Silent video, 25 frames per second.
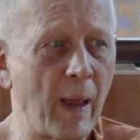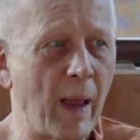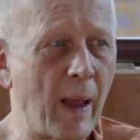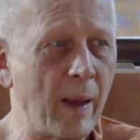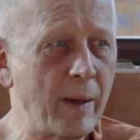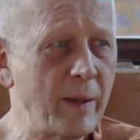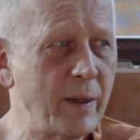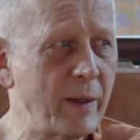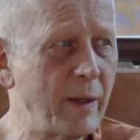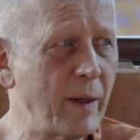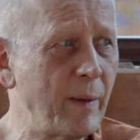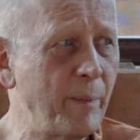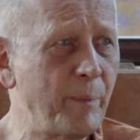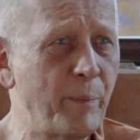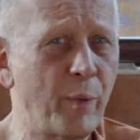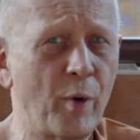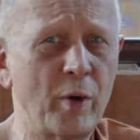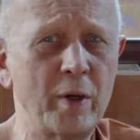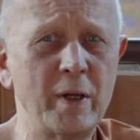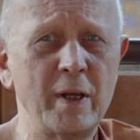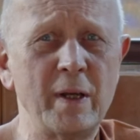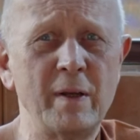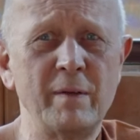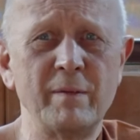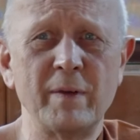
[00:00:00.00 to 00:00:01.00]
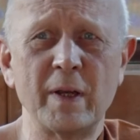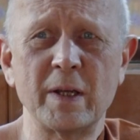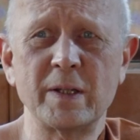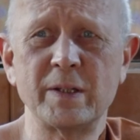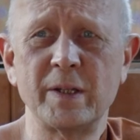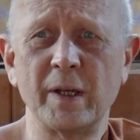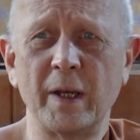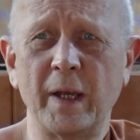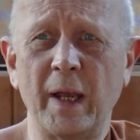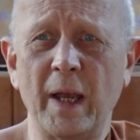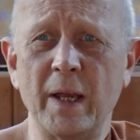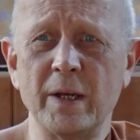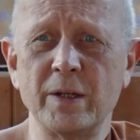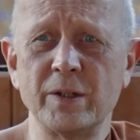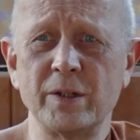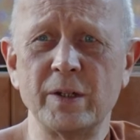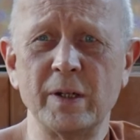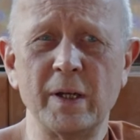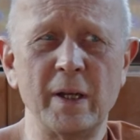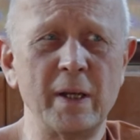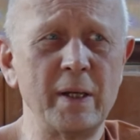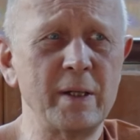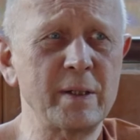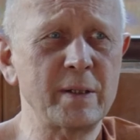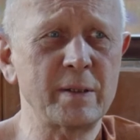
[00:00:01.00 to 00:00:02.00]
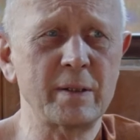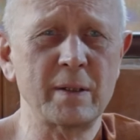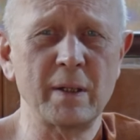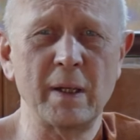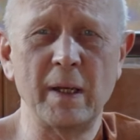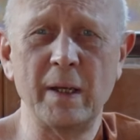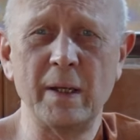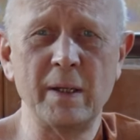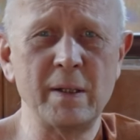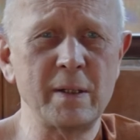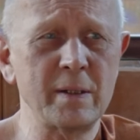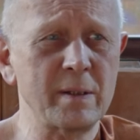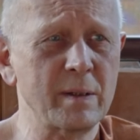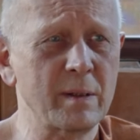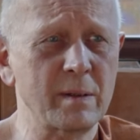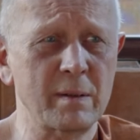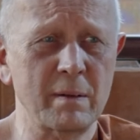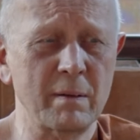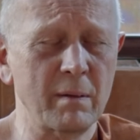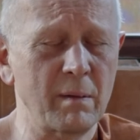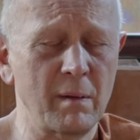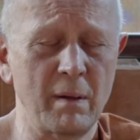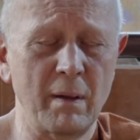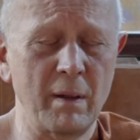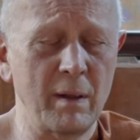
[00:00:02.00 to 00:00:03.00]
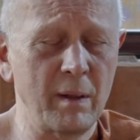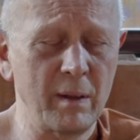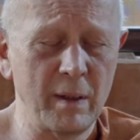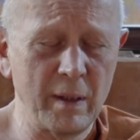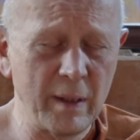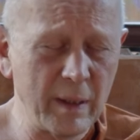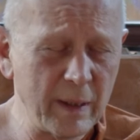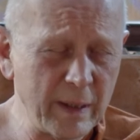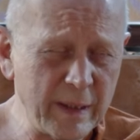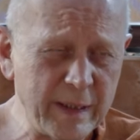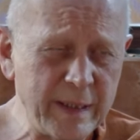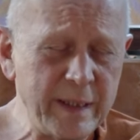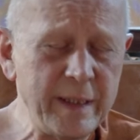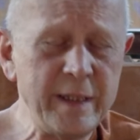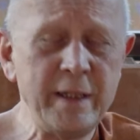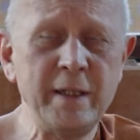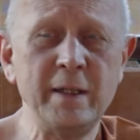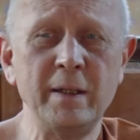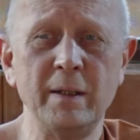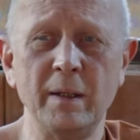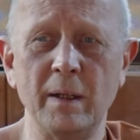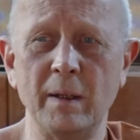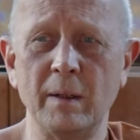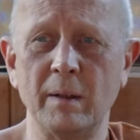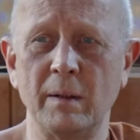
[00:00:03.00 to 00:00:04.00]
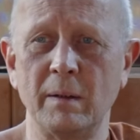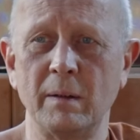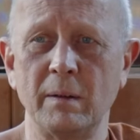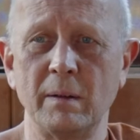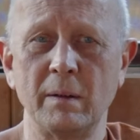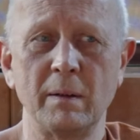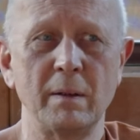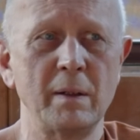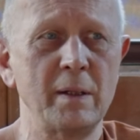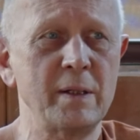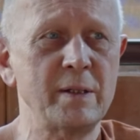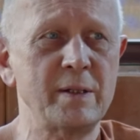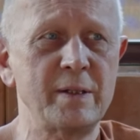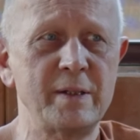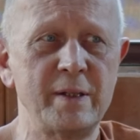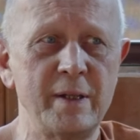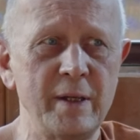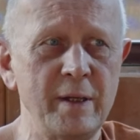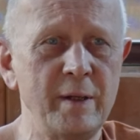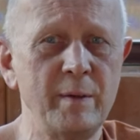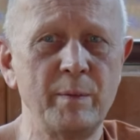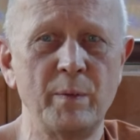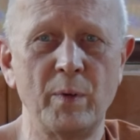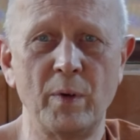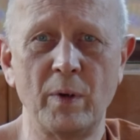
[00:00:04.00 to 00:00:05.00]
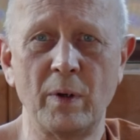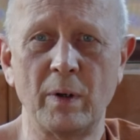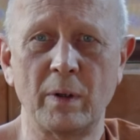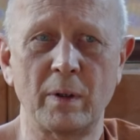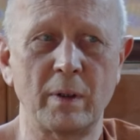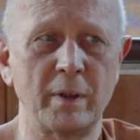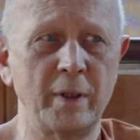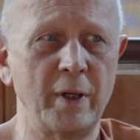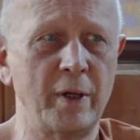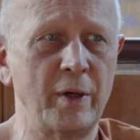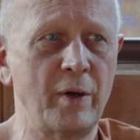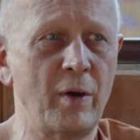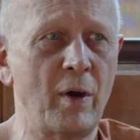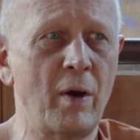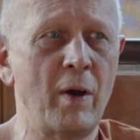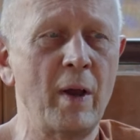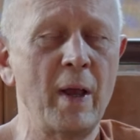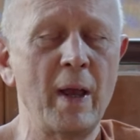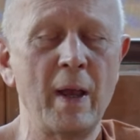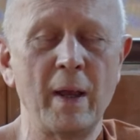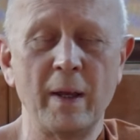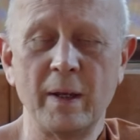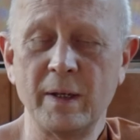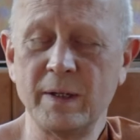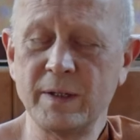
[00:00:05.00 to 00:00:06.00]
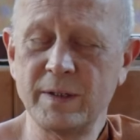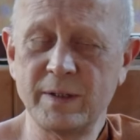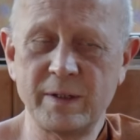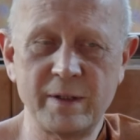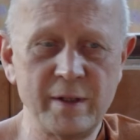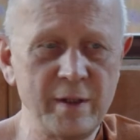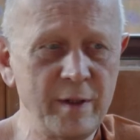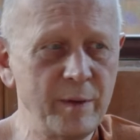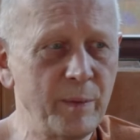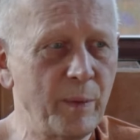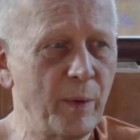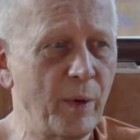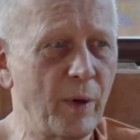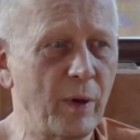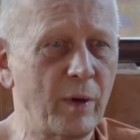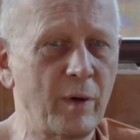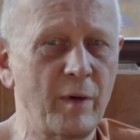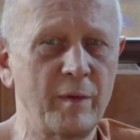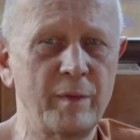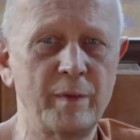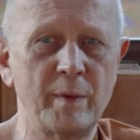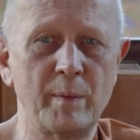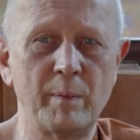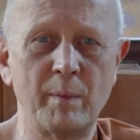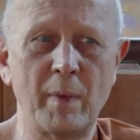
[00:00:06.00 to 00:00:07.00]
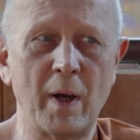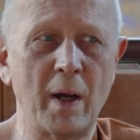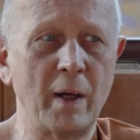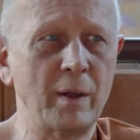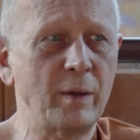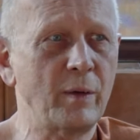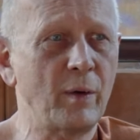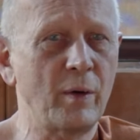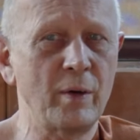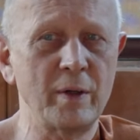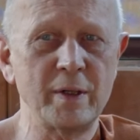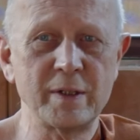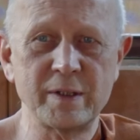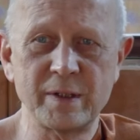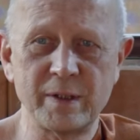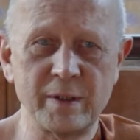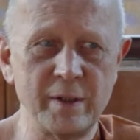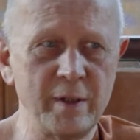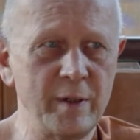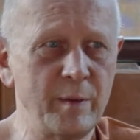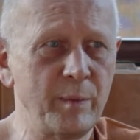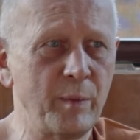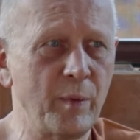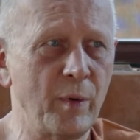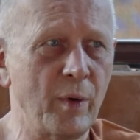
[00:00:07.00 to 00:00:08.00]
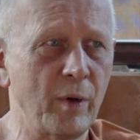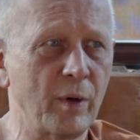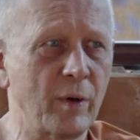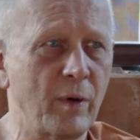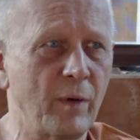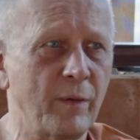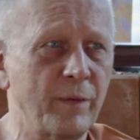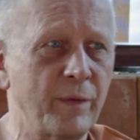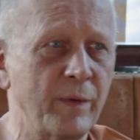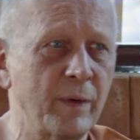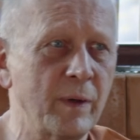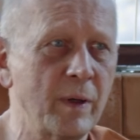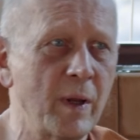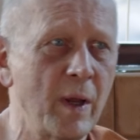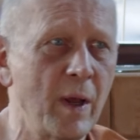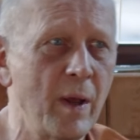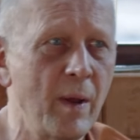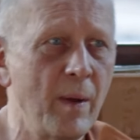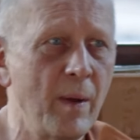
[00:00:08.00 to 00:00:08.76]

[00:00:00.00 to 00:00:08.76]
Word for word: And body investigation is, is, the, is the work, you know, is the work of a monk or is the work of a,